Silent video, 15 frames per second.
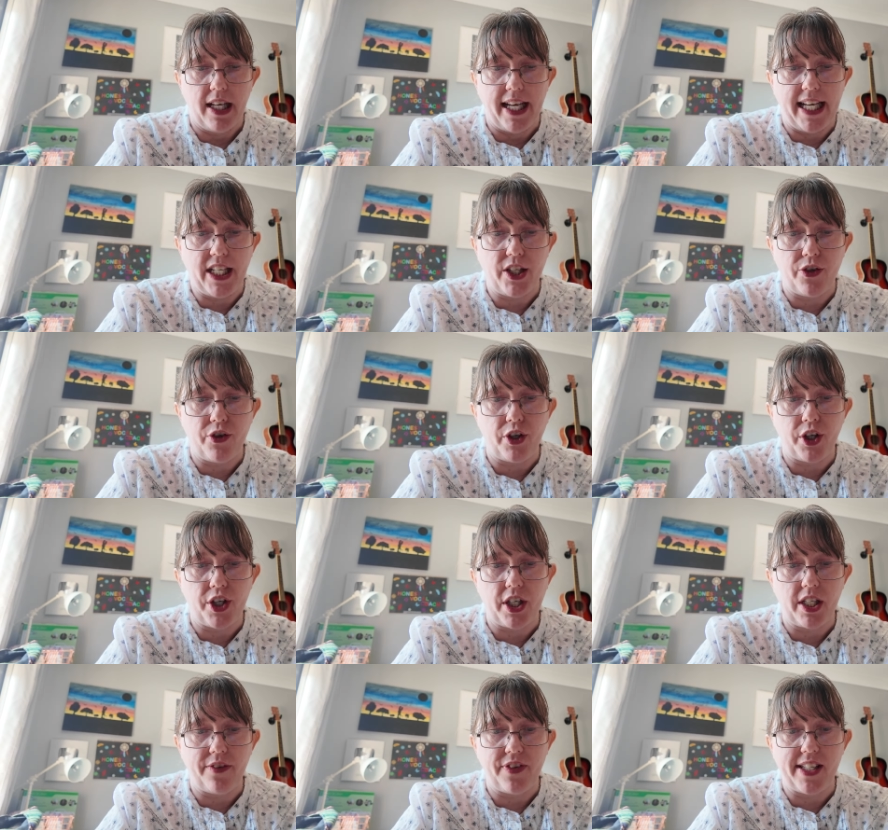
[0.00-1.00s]

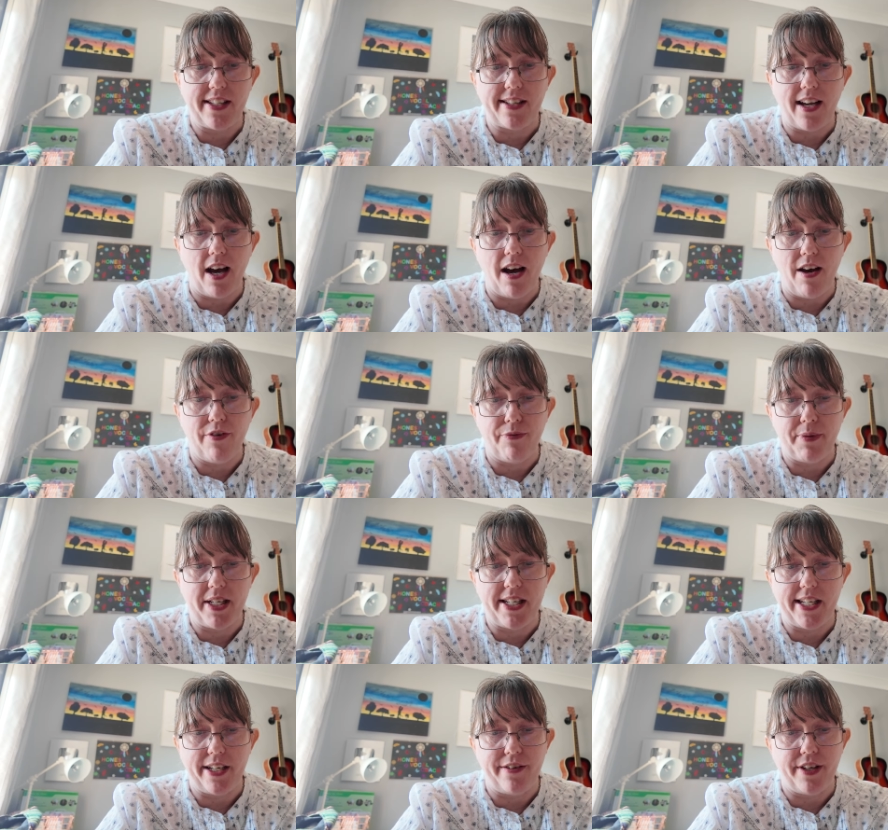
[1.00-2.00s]
Instructions for scarf
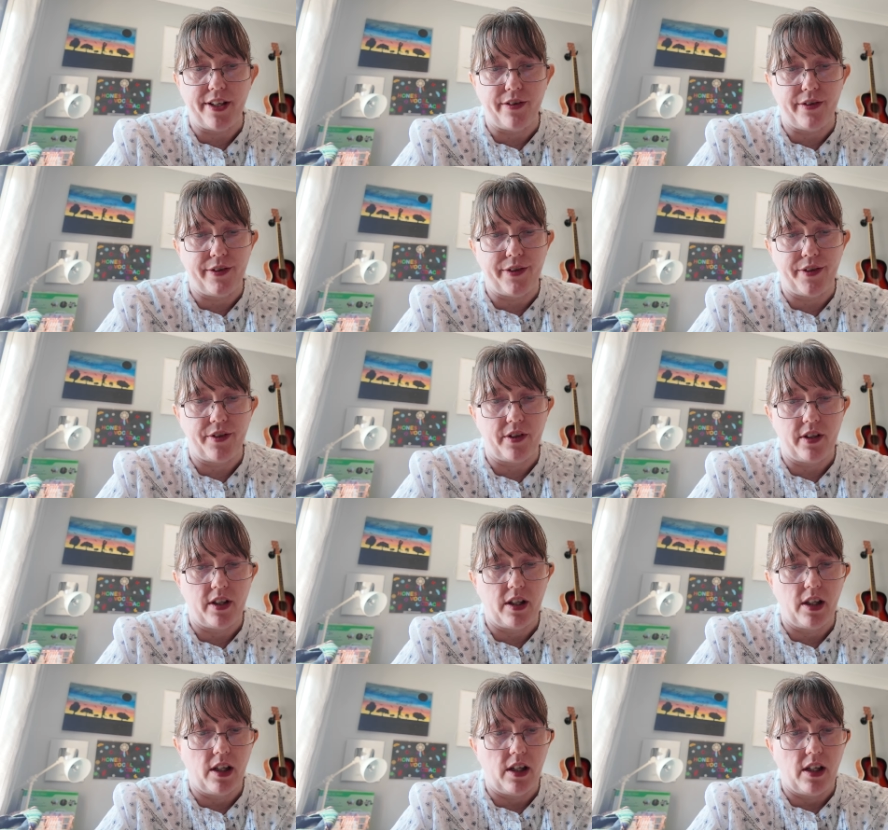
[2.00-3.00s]
materials.
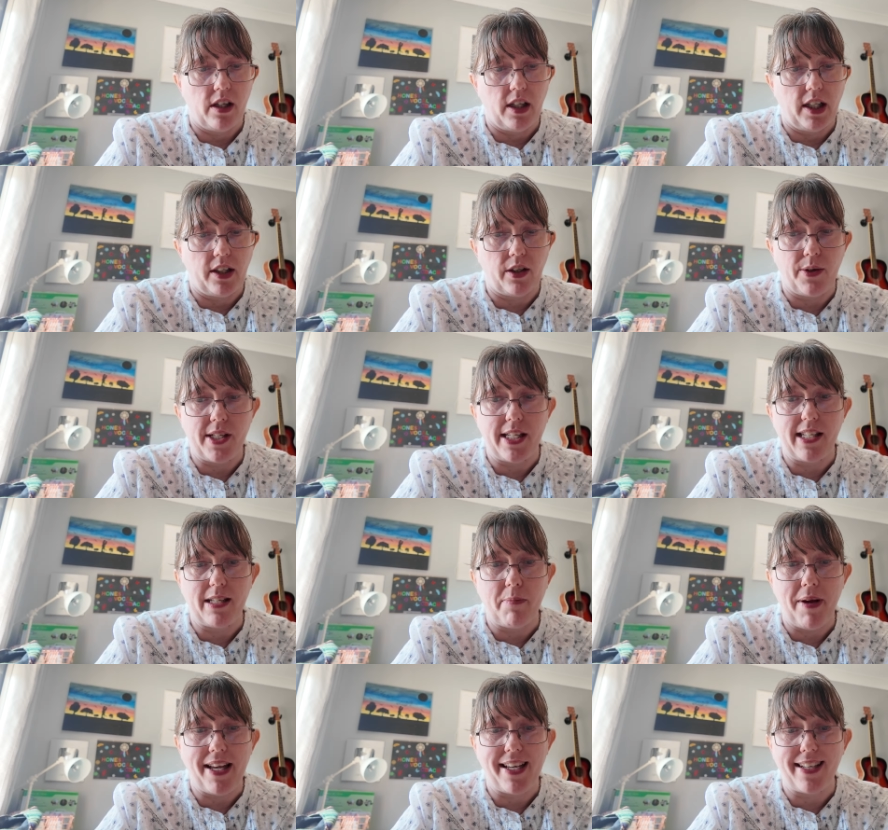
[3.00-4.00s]
So is it to
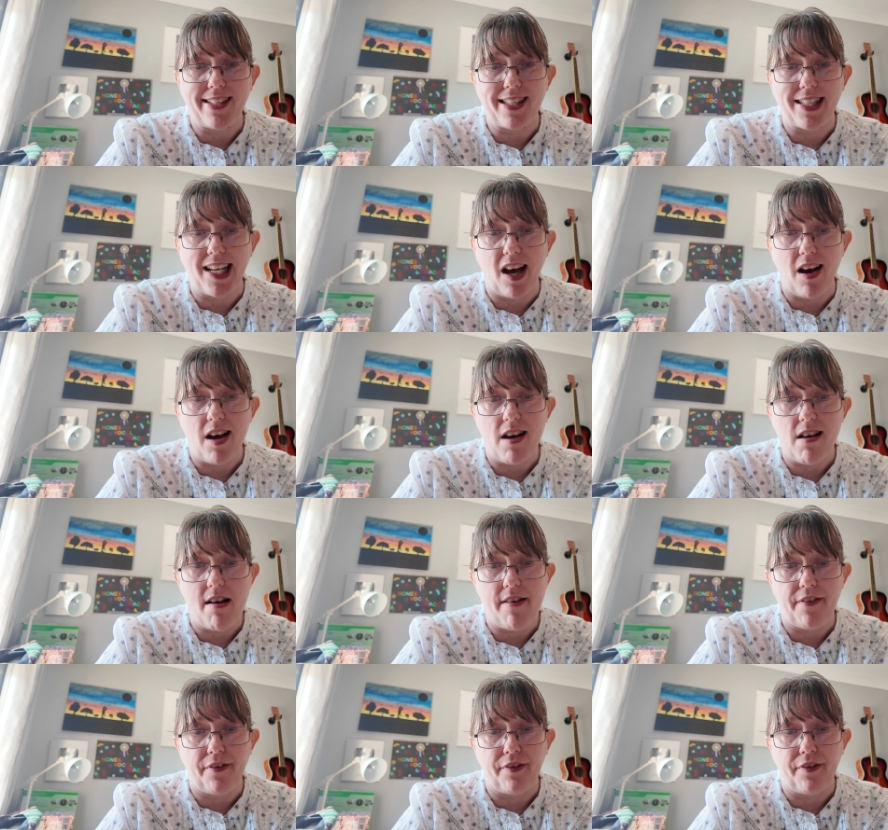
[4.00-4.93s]
make a scarf?